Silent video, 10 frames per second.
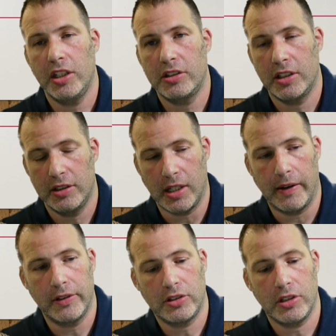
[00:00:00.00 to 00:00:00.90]
it is
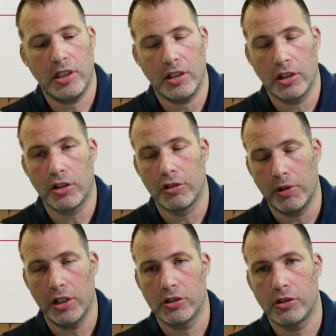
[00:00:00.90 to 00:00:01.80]
obviously a
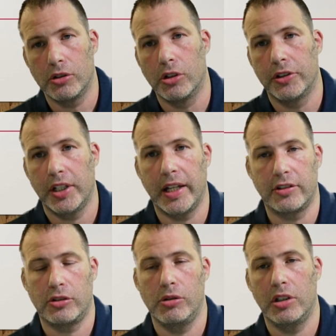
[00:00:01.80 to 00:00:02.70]
career school to get
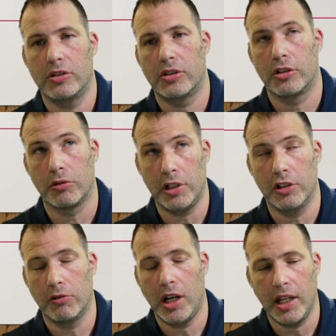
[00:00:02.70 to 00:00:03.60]
students career
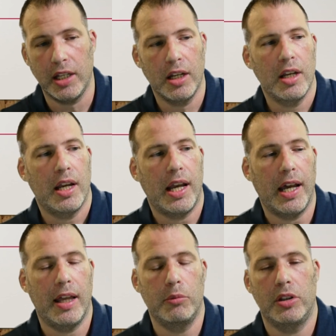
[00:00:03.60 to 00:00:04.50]
ready.
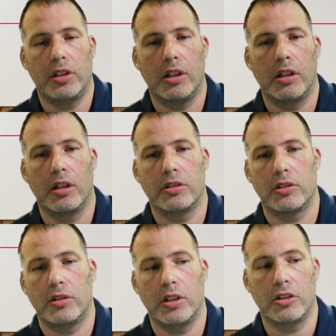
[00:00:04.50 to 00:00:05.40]
And with the
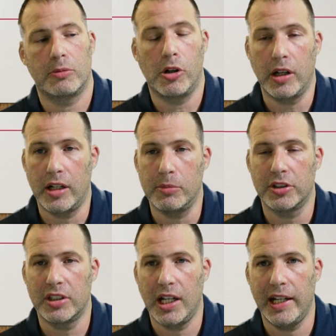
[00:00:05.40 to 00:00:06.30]
small animal
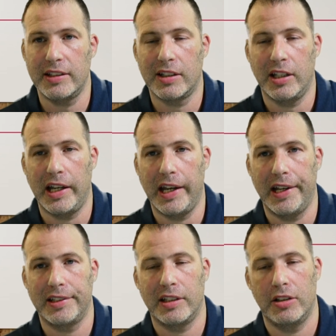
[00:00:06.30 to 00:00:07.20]
science
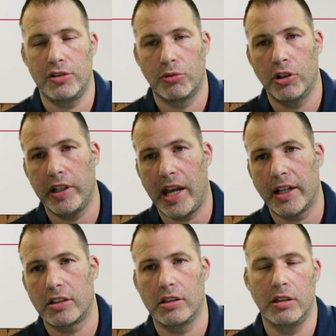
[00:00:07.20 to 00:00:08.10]
class, it is really
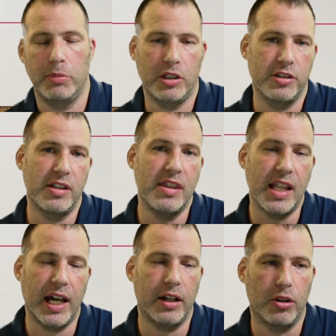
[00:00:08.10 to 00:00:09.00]
excellent because
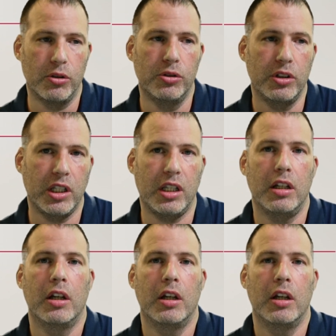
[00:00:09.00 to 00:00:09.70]
not only